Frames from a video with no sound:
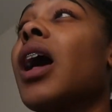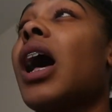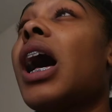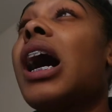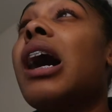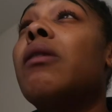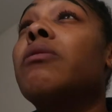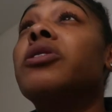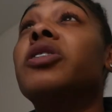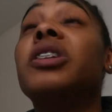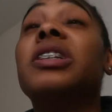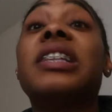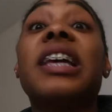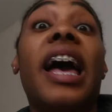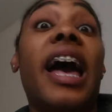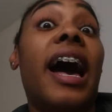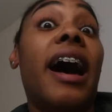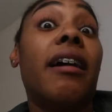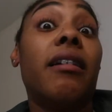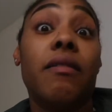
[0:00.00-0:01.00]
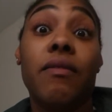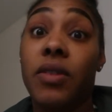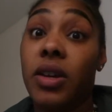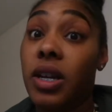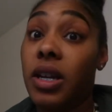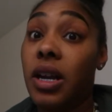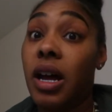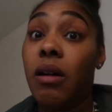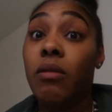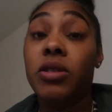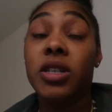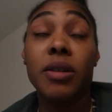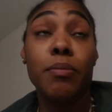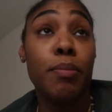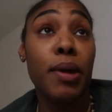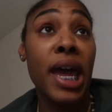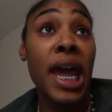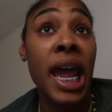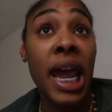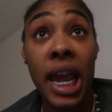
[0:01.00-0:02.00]
I was just out of it. I was in
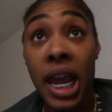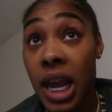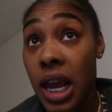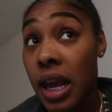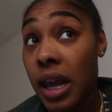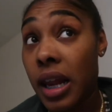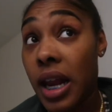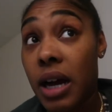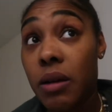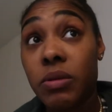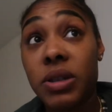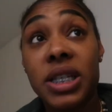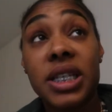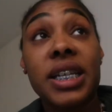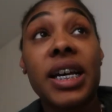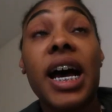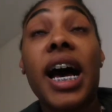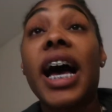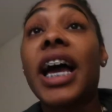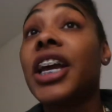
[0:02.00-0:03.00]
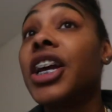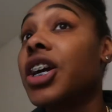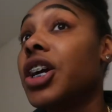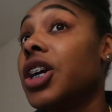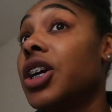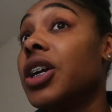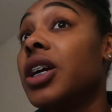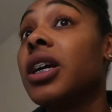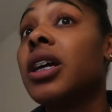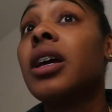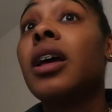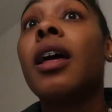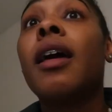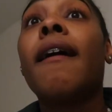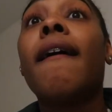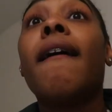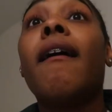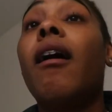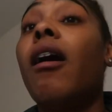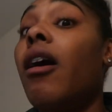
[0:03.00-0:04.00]
pain. I was tired.
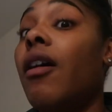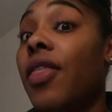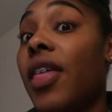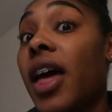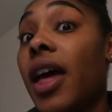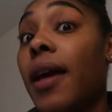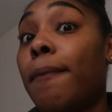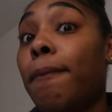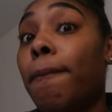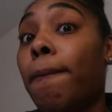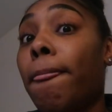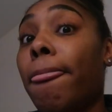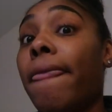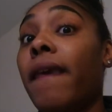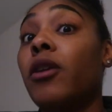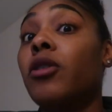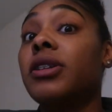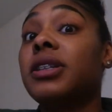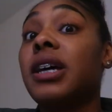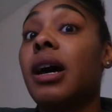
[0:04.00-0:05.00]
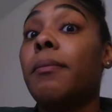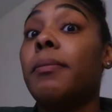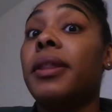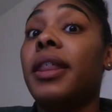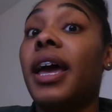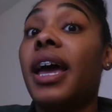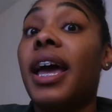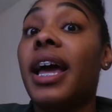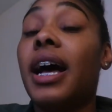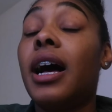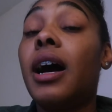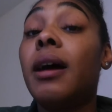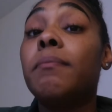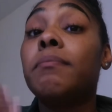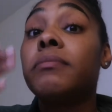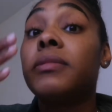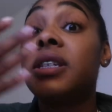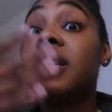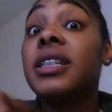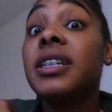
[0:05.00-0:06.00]
All that. And on top of that,
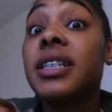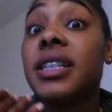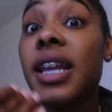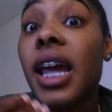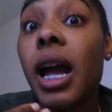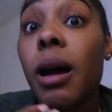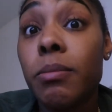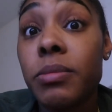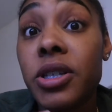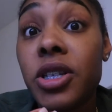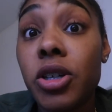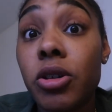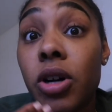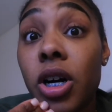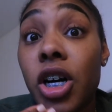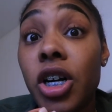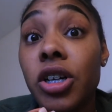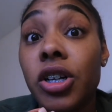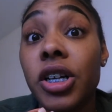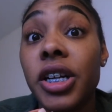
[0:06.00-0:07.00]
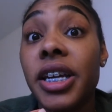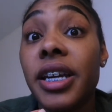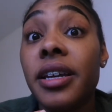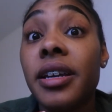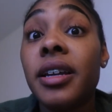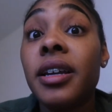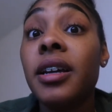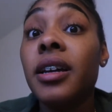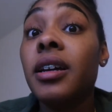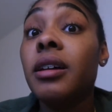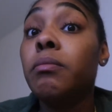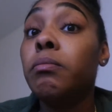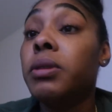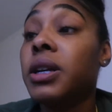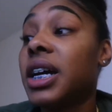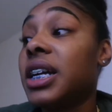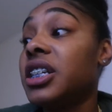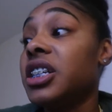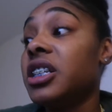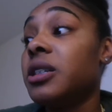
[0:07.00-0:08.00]
to this day, I'm still hungry. But
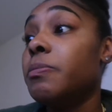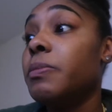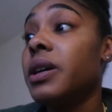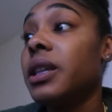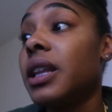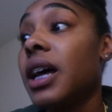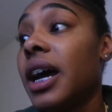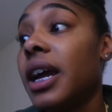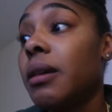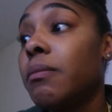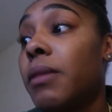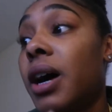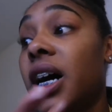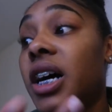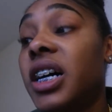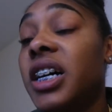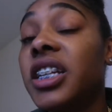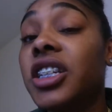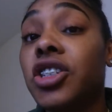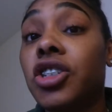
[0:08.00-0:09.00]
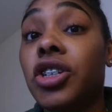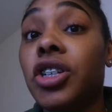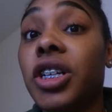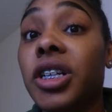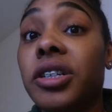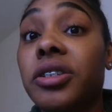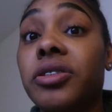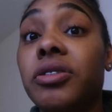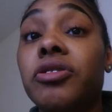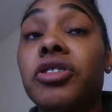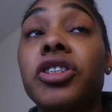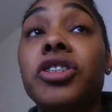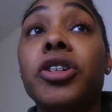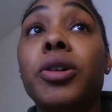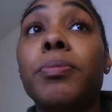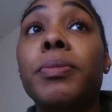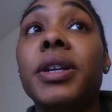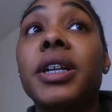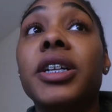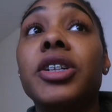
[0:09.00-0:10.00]
I just been like, my aunt is a nurse, so she
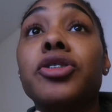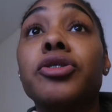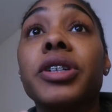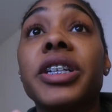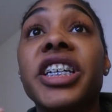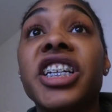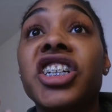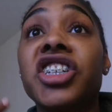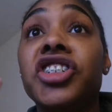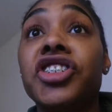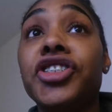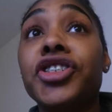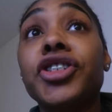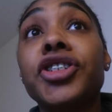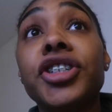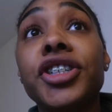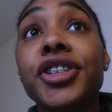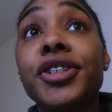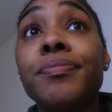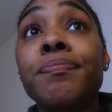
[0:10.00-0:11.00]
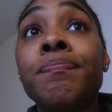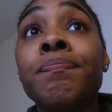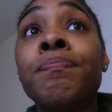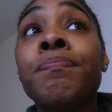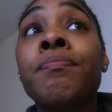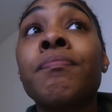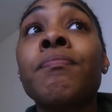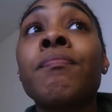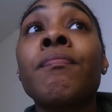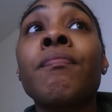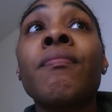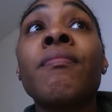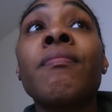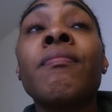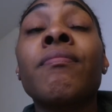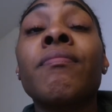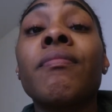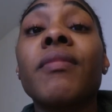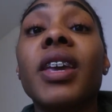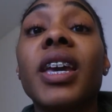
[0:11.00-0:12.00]
told me to drink Ensure
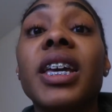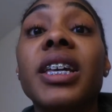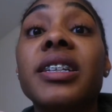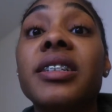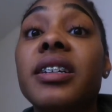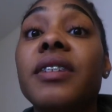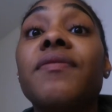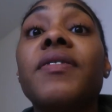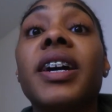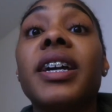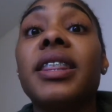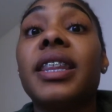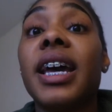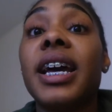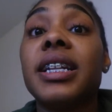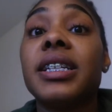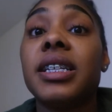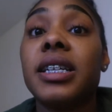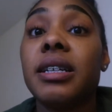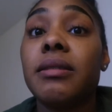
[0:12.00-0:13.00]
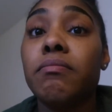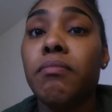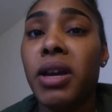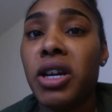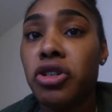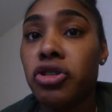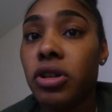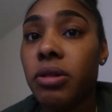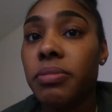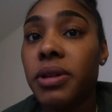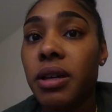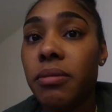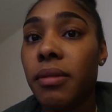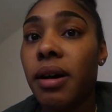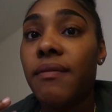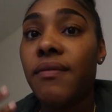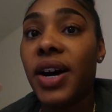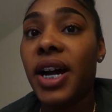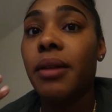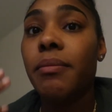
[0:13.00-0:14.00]
and stuff like that to make sure I'm getting
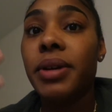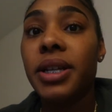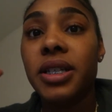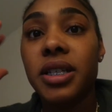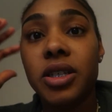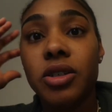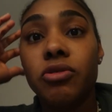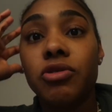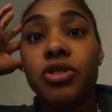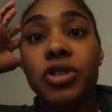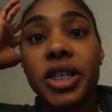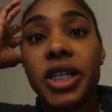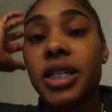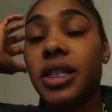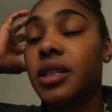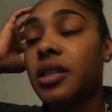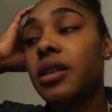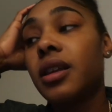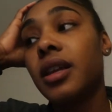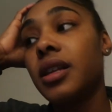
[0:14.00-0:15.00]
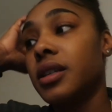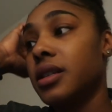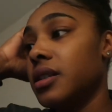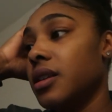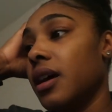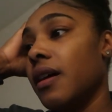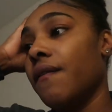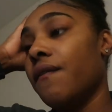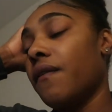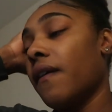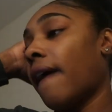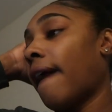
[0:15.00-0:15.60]
my vitamins and nutrients and stuff.